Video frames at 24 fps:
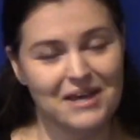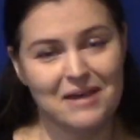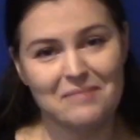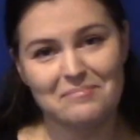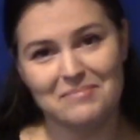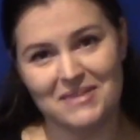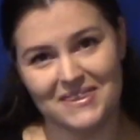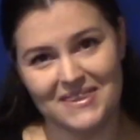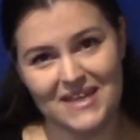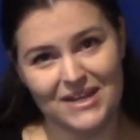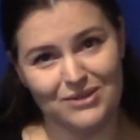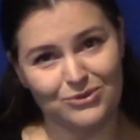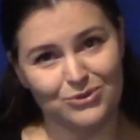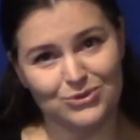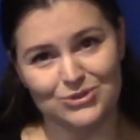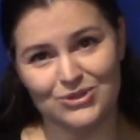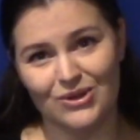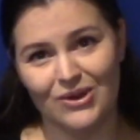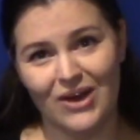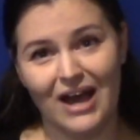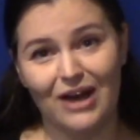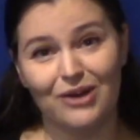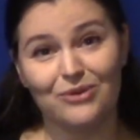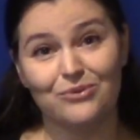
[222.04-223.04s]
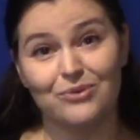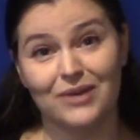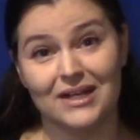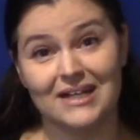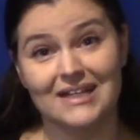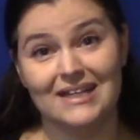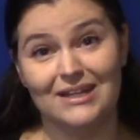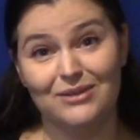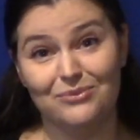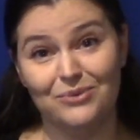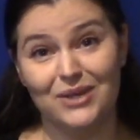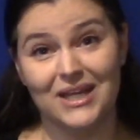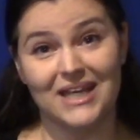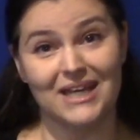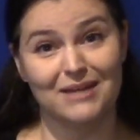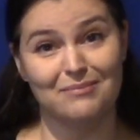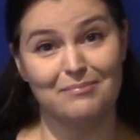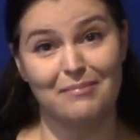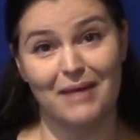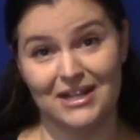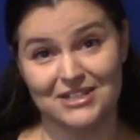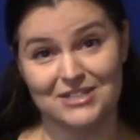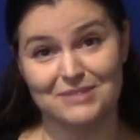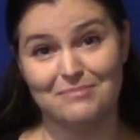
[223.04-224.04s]
but then also how quickly we can
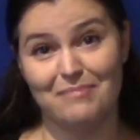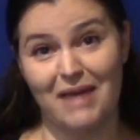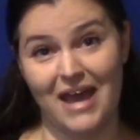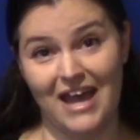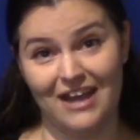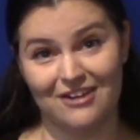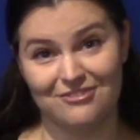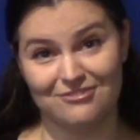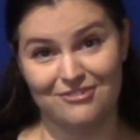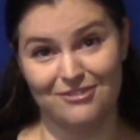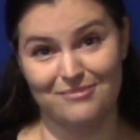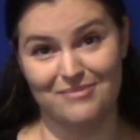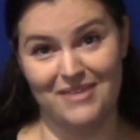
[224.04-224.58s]
bounce back from